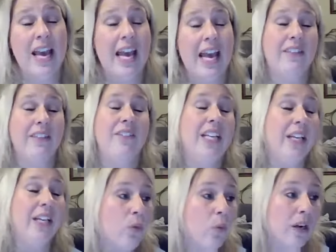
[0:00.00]
And if
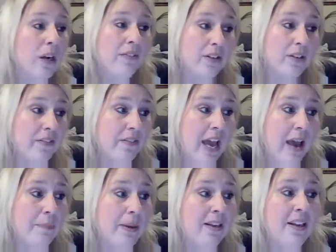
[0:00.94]
neither one of those have
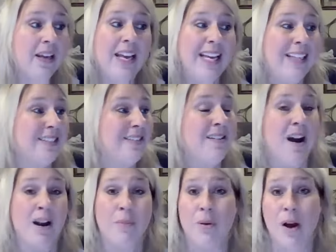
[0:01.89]
happened, it's
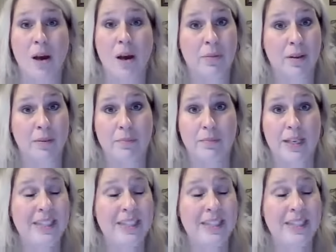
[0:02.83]
not a problem.